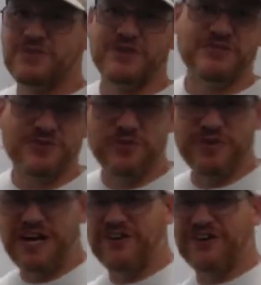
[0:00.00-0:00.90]
put in full
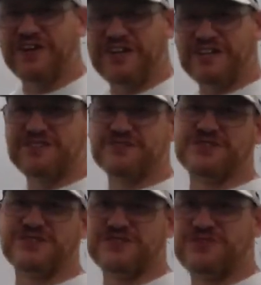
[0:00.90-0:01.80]
power, get to a
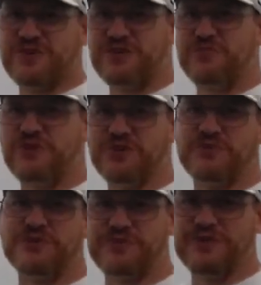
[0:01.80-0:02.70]
certain speed, pull up
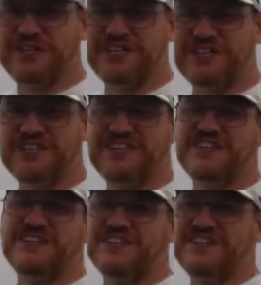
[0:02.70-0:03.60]
a little bit,
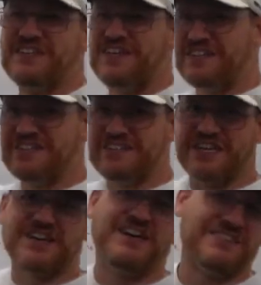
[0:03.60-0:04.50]
and then you
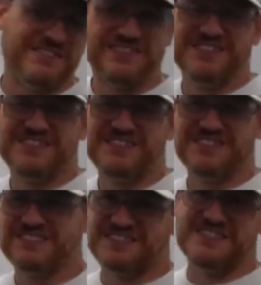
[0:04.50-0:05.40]
take off. It's